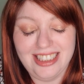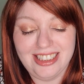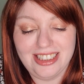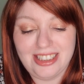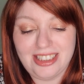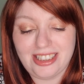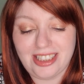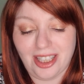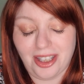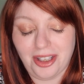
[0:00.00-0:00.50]

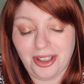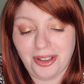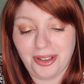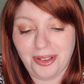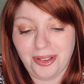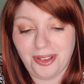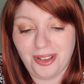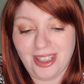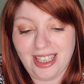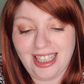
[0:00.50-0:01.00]

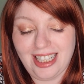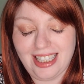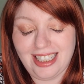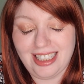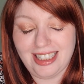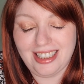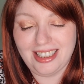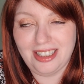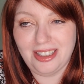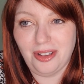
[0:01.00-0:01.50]
So
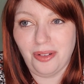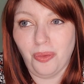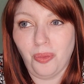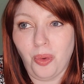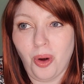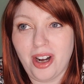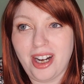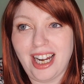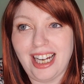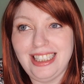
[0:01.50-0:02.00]

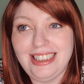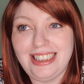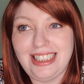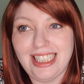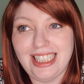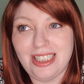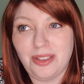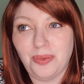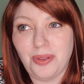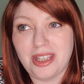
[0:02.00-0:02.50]
what I
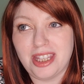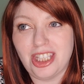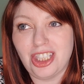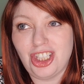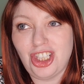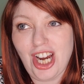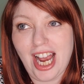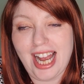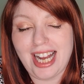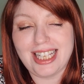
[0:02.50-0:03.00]
did with the
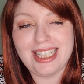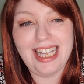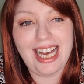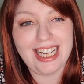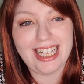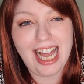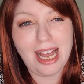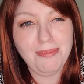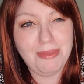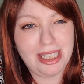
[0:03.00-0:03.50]
check,
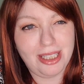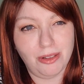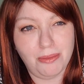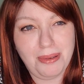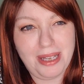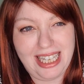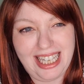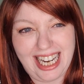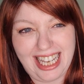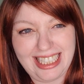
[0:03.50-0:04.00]
that came a little
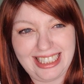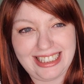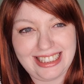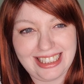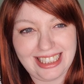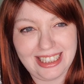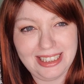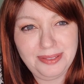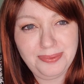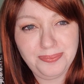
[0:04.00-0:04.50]
bit
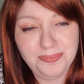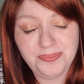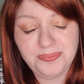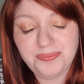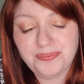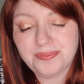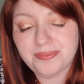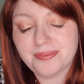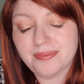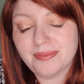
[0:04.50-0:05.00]
later,
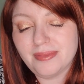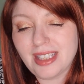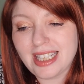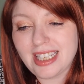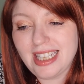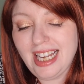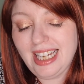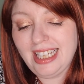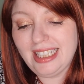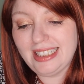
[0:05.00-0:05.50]

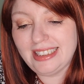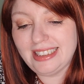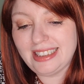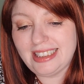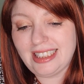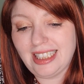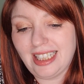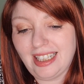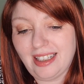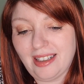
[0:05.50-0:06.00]

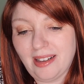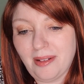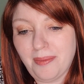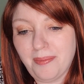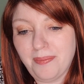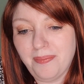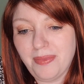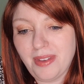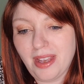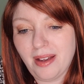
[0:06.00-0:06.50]
is
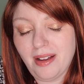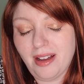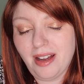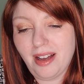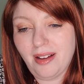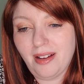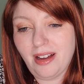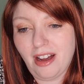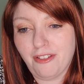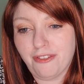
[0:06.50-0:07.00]

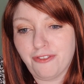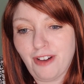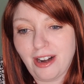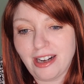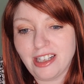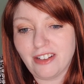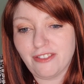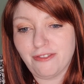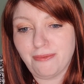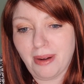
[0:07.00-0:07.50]
a
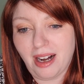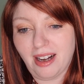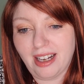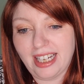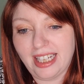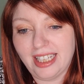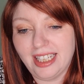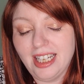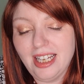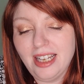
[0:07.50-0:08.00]
friend of
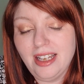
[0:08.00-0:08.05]
mine